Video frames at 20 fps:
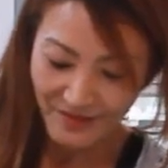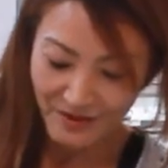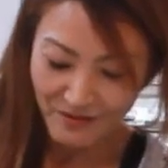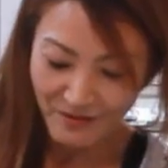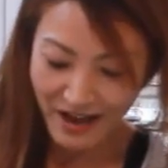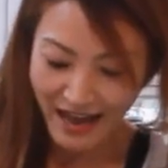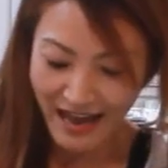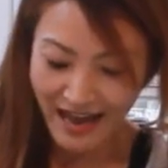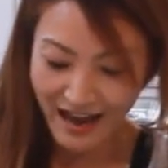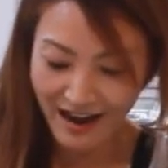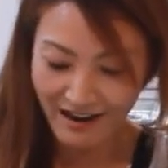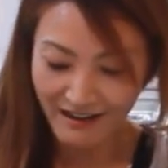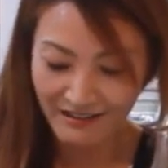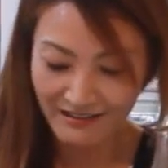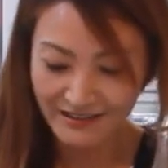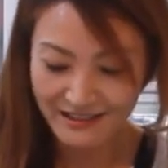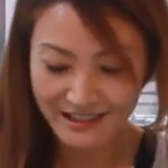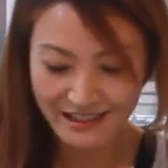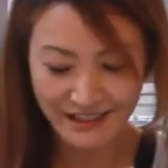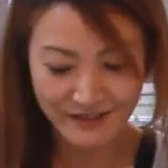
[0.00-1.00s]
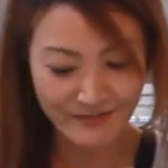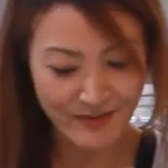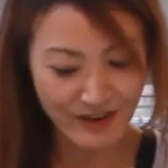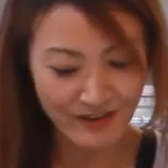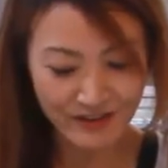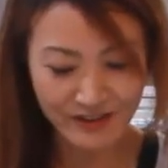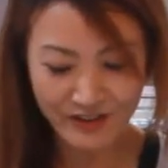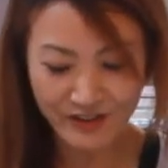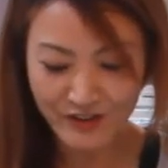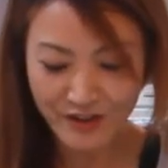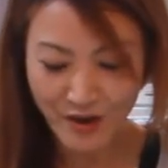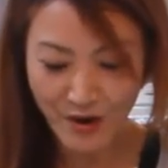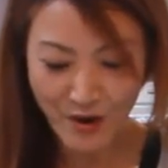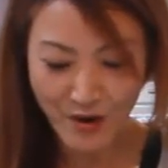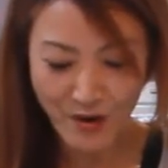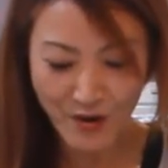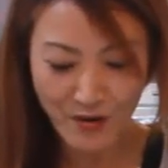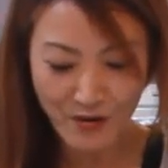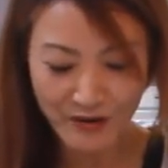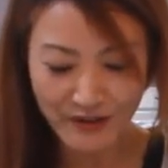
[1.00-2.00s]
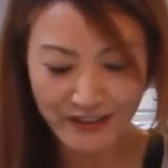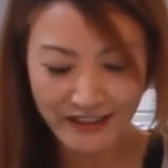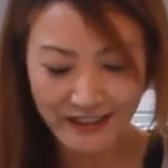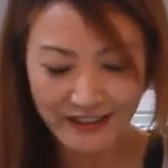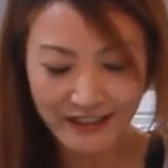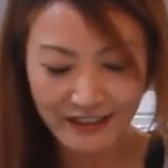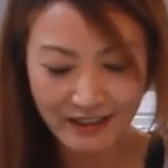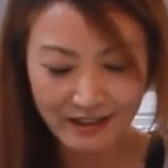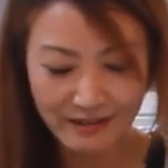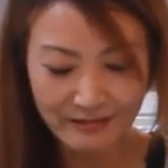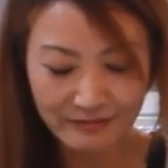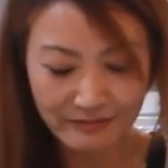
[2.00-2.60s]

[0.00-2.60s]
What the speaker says: Wow, smells so good.